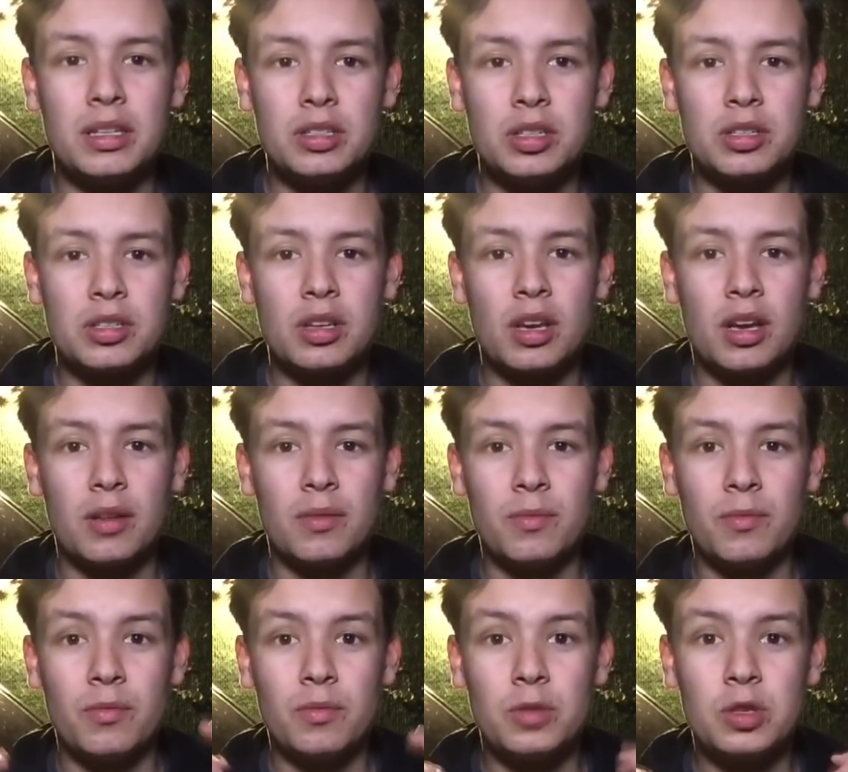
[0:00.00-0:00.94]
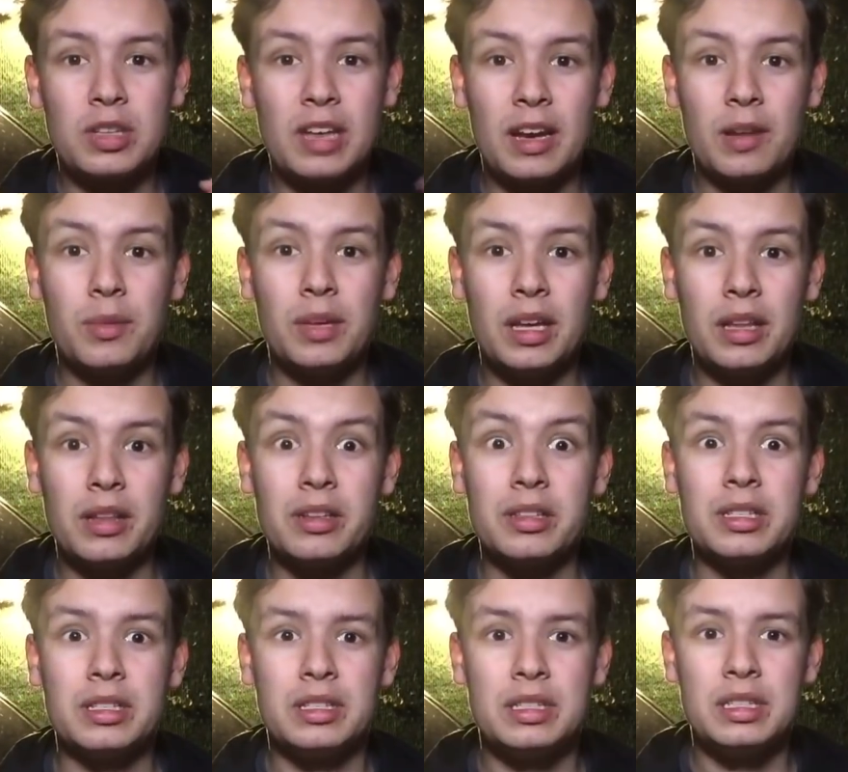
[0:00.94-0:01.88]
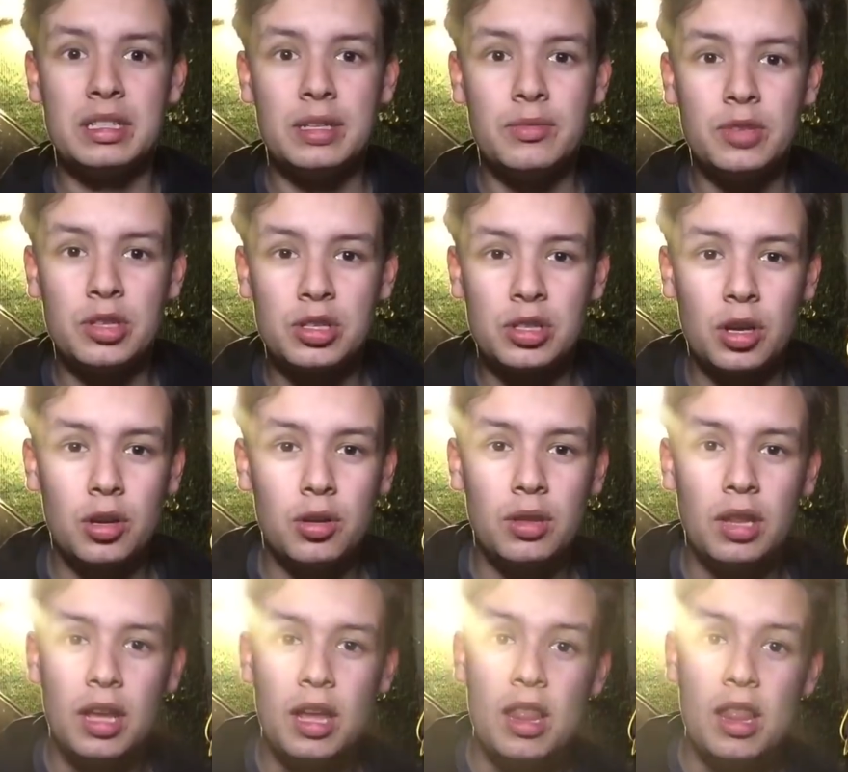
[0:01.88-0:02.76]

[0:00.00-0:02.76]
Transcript: Just um, tag me at the DCTV show.